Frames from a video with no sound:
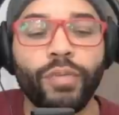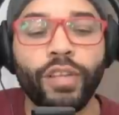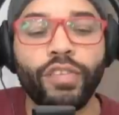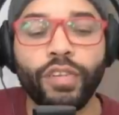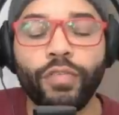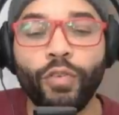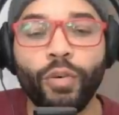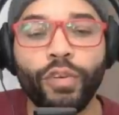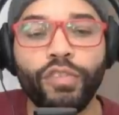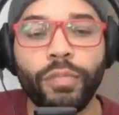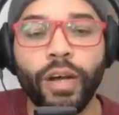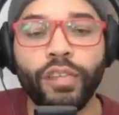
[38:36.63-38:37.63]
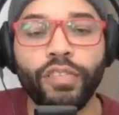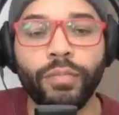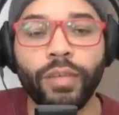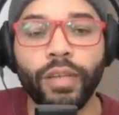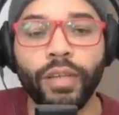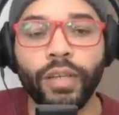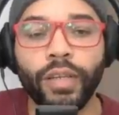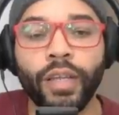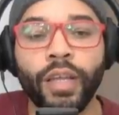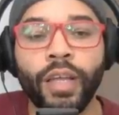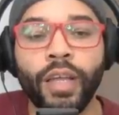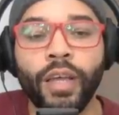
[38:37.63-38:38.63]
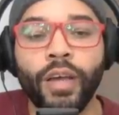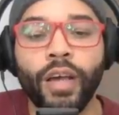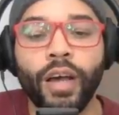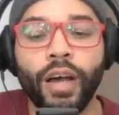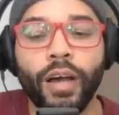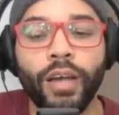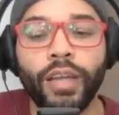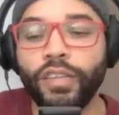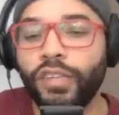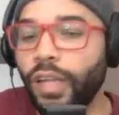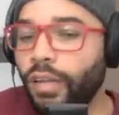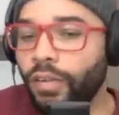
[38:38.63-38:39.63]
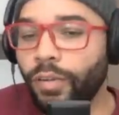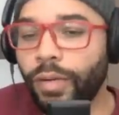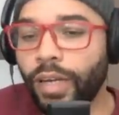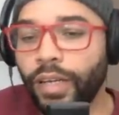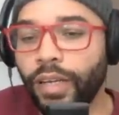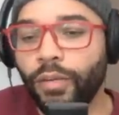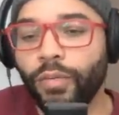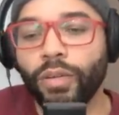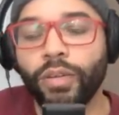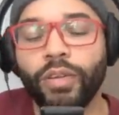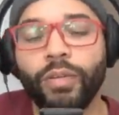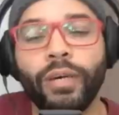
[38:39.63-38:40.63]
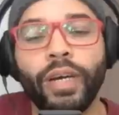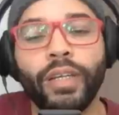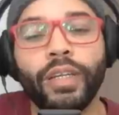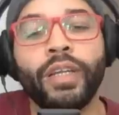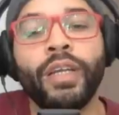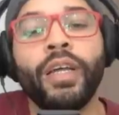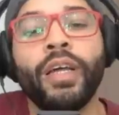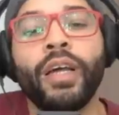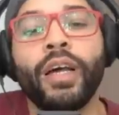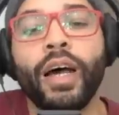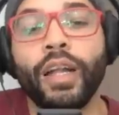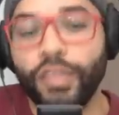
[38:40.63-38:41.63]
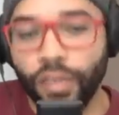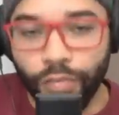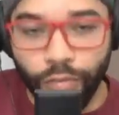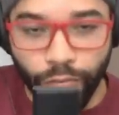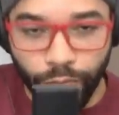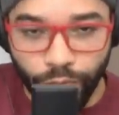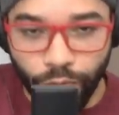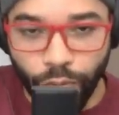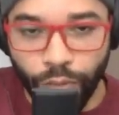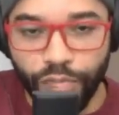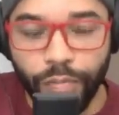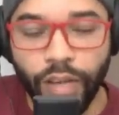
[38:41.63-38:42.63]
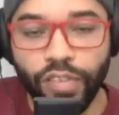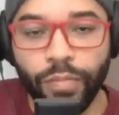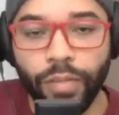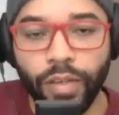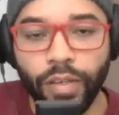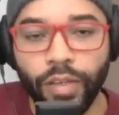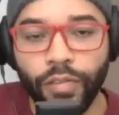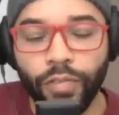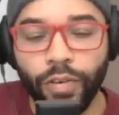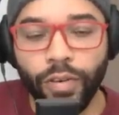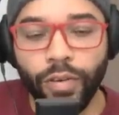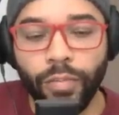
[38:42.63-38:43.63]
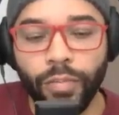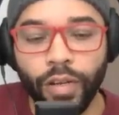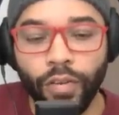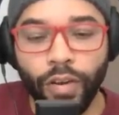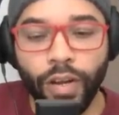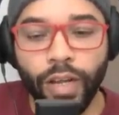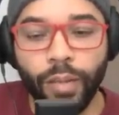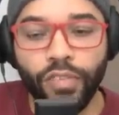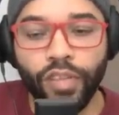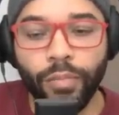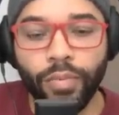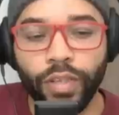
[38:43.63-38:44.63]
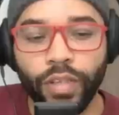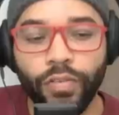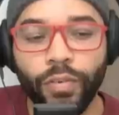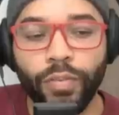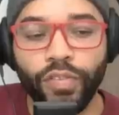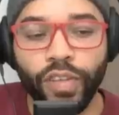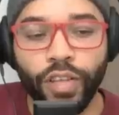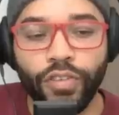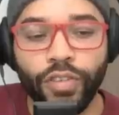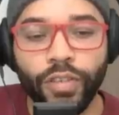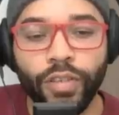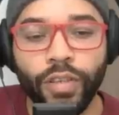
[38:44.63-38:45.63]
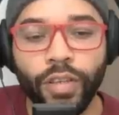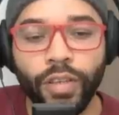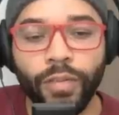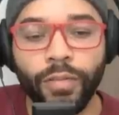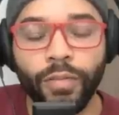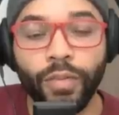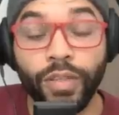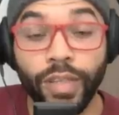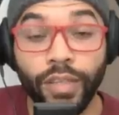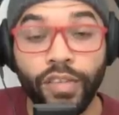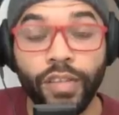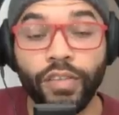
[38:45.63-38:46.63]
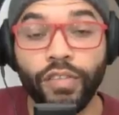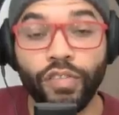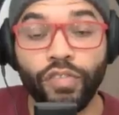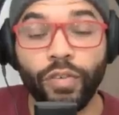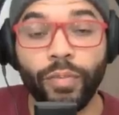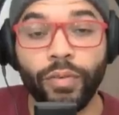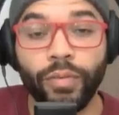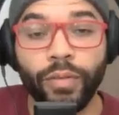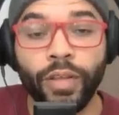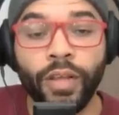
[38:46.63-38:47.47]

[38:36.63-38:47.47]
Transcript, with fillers: when i took full responsibility uh, i didn't tell on nobody i didn't roll on nobody i took full responsibility for my crimes and pleaded for possession uh, with the intent to distribute